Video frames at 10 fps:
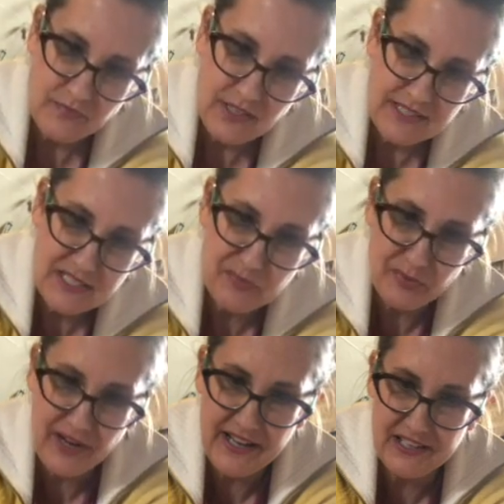
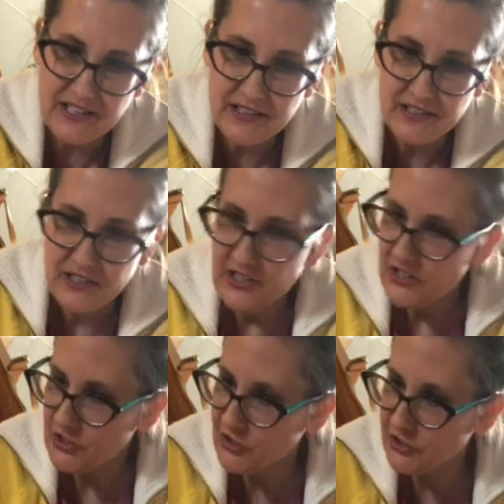spread
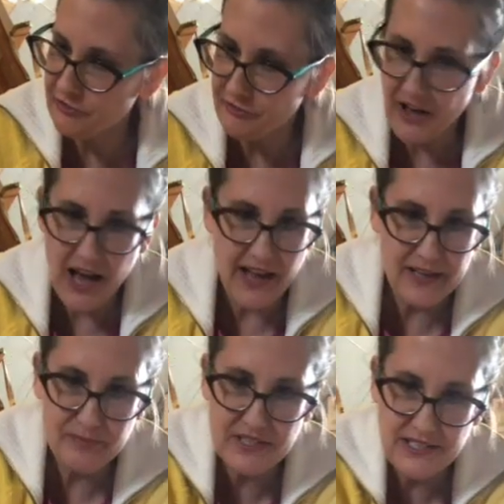good
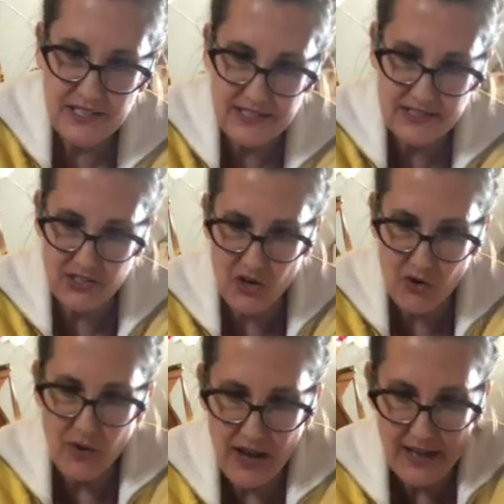vibes,
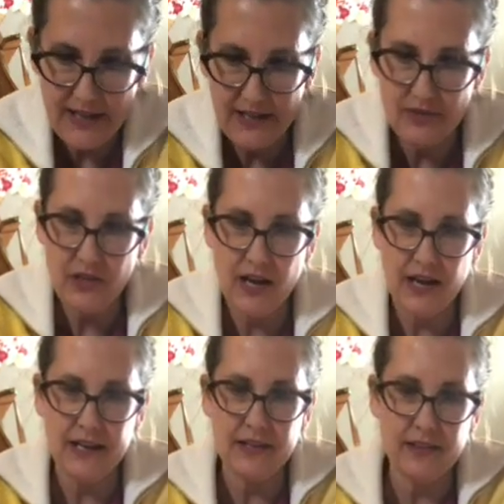so I
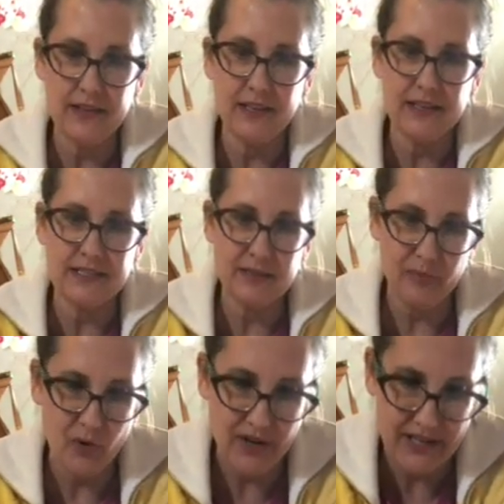think it's
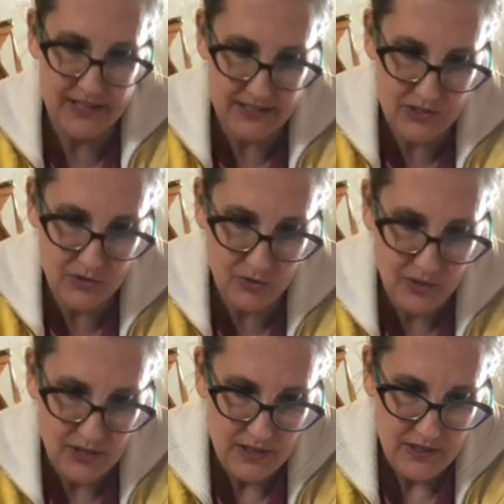important to
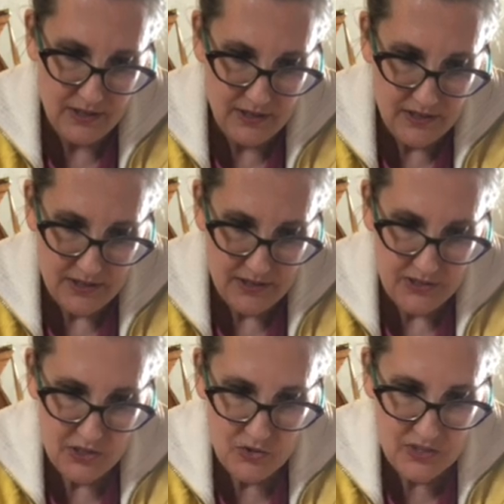
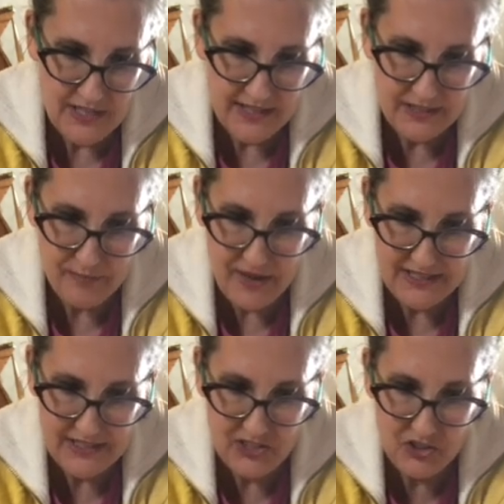to send a
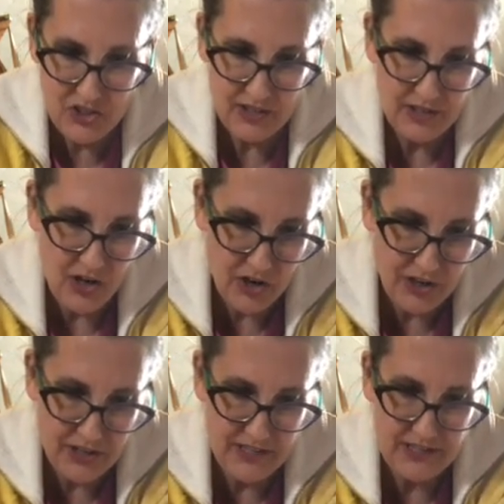message, and
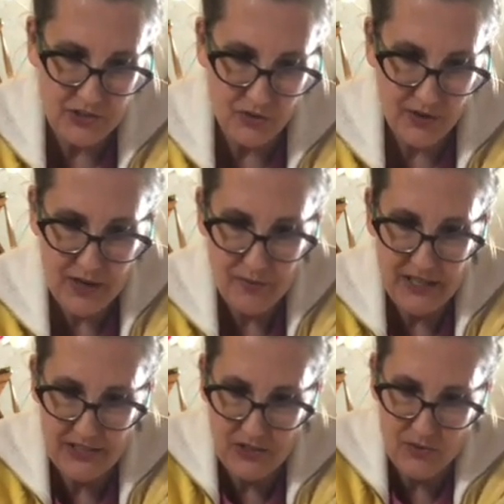art is a great way
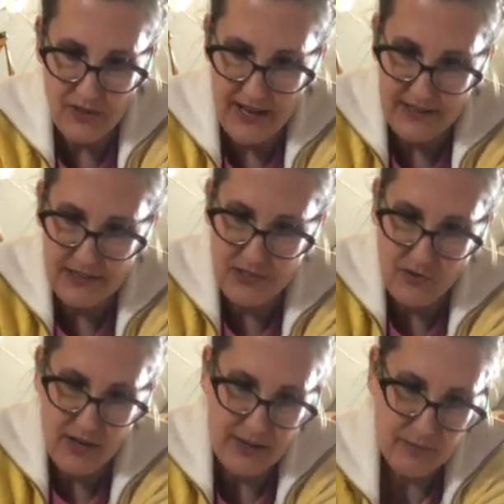to do that. So
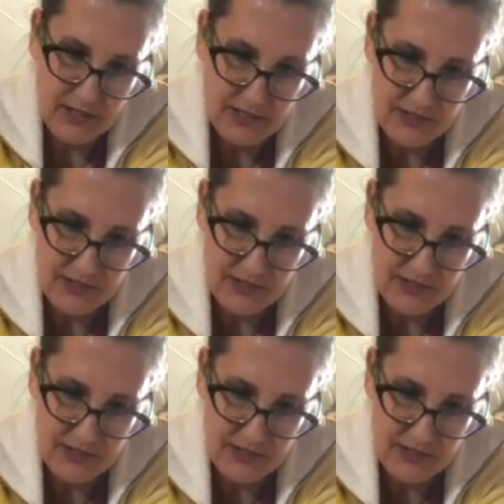I'm gonna